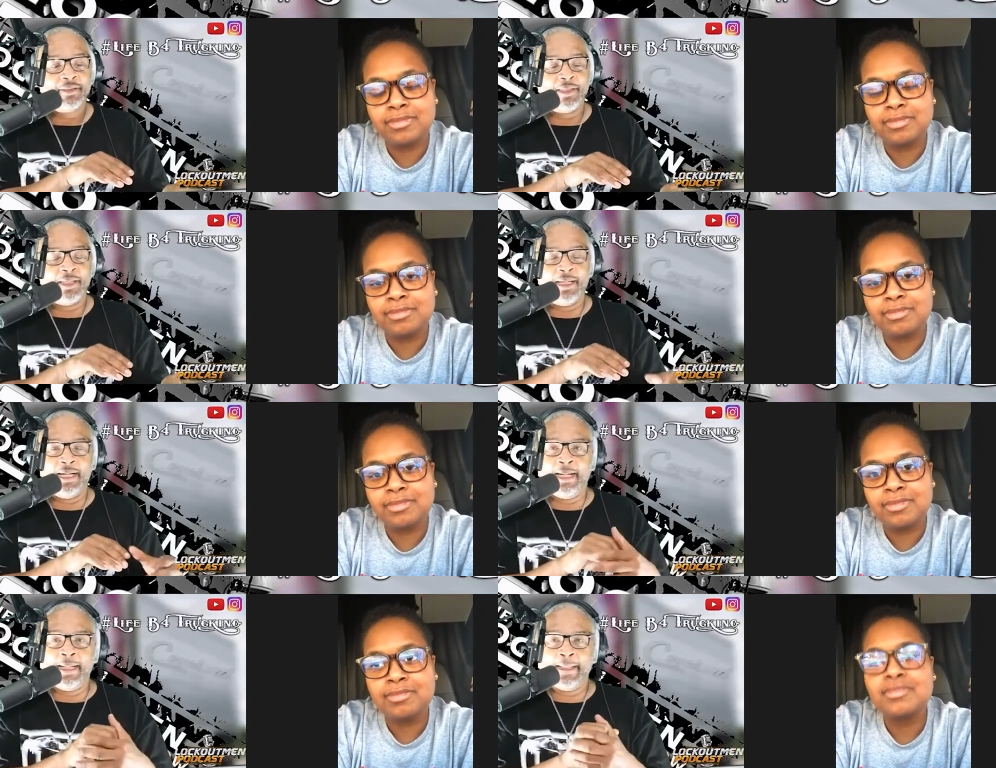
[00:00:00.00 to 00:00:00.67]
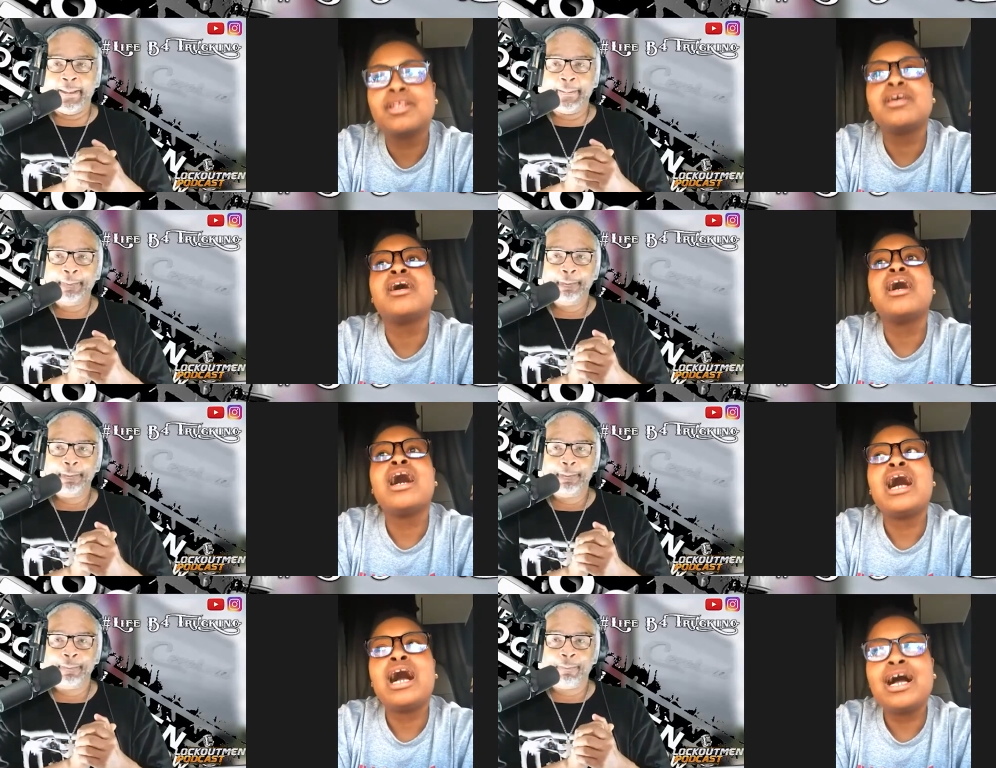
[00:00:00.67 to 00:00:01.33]
Speaker 1: Um,
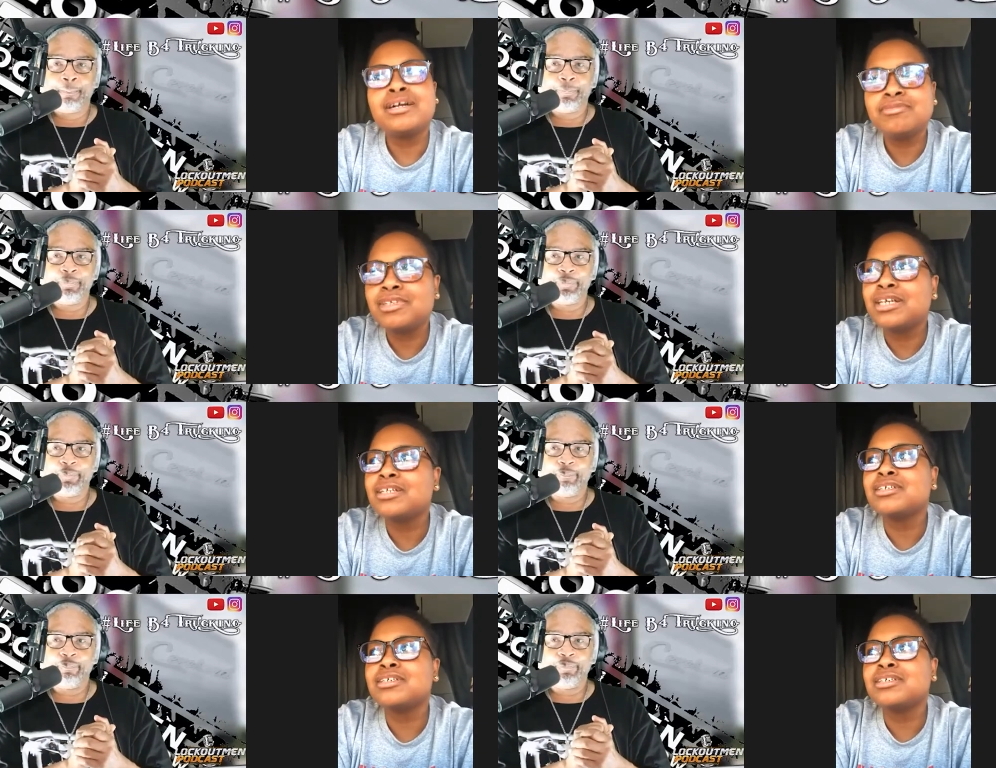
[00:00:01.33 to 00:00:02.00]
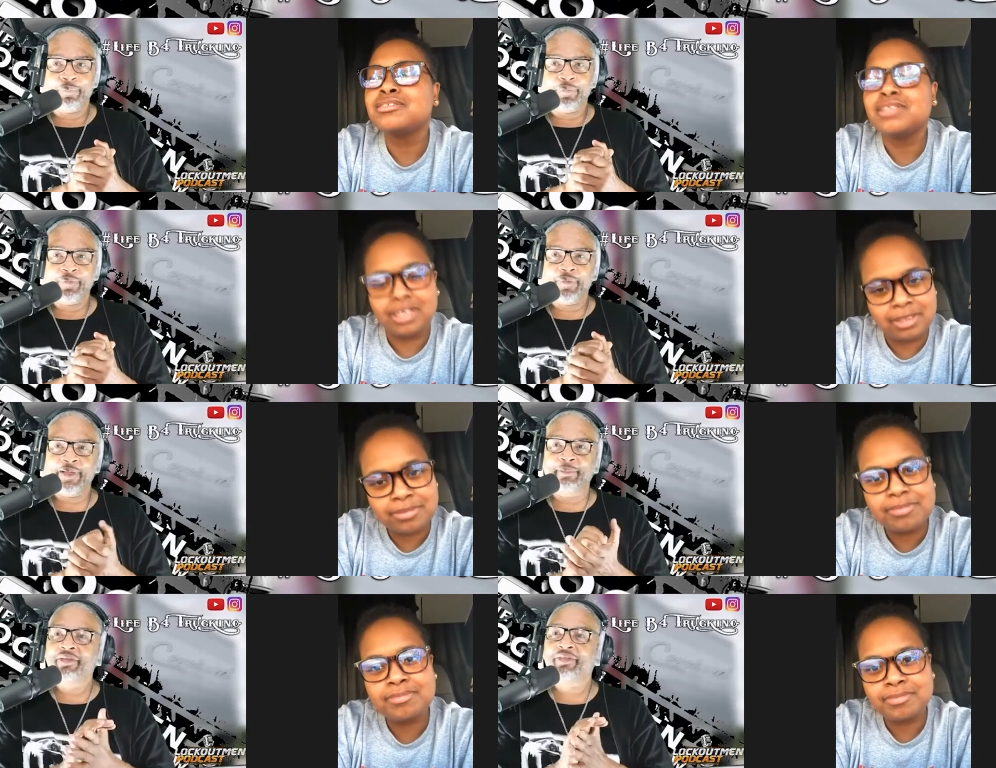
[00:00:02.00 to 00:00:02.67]
yeah.
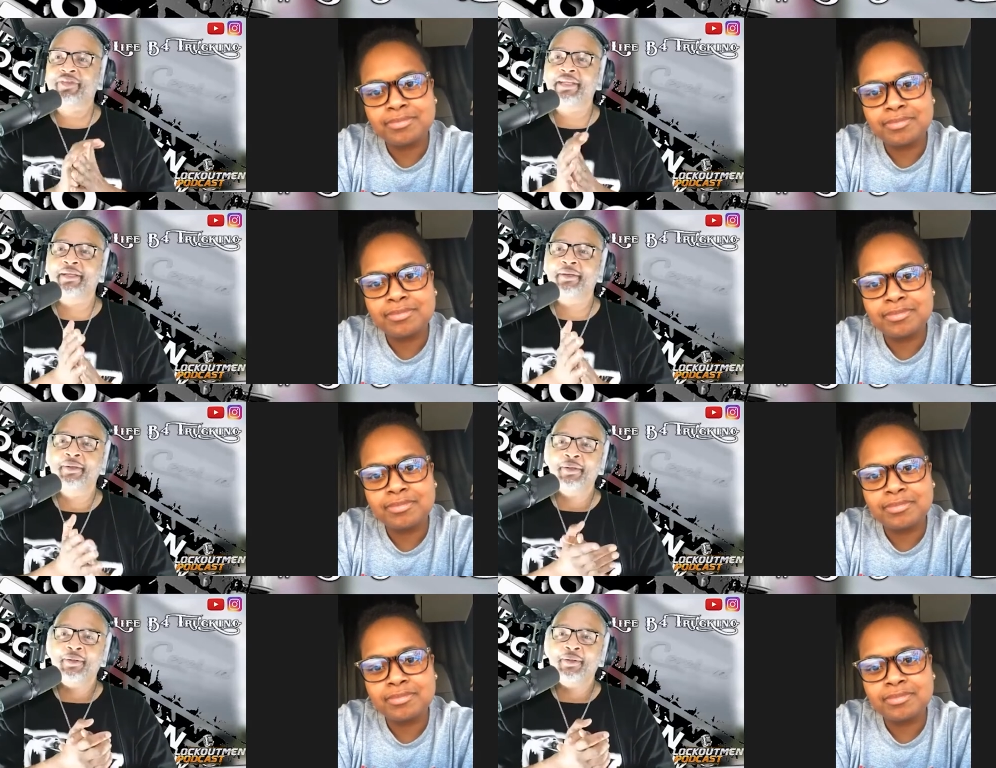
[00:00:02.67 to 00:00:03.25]
let me see.